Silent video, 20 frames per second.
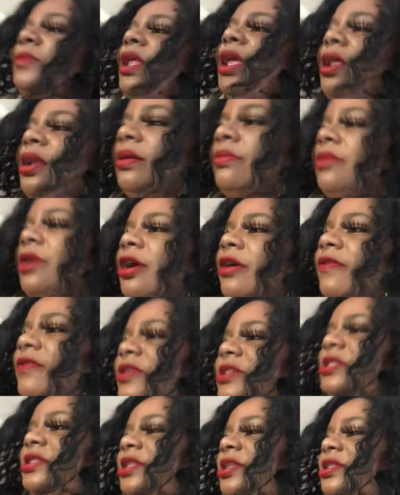And I'm
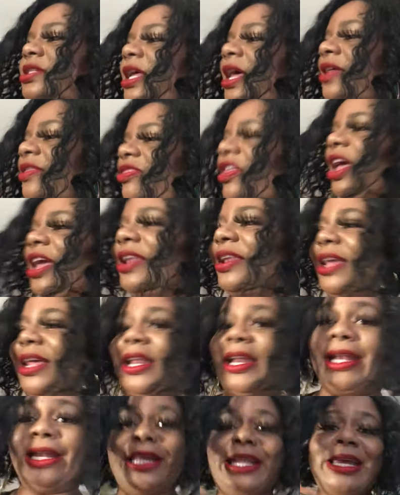nervous to think
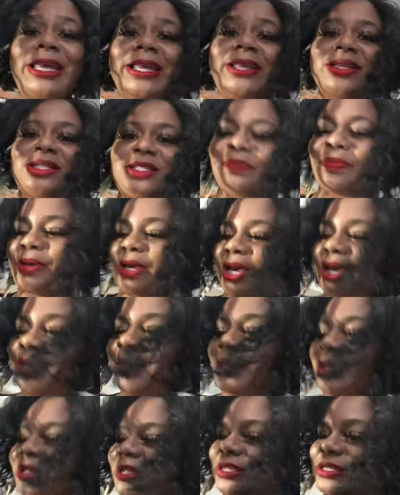that it is
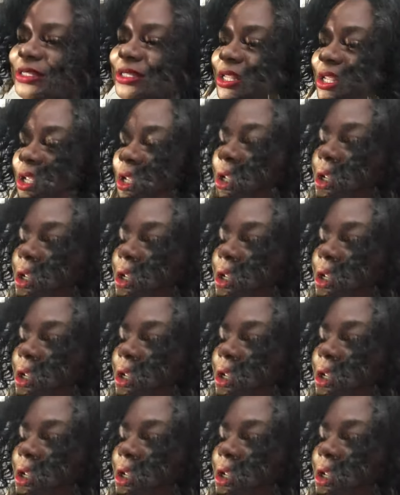because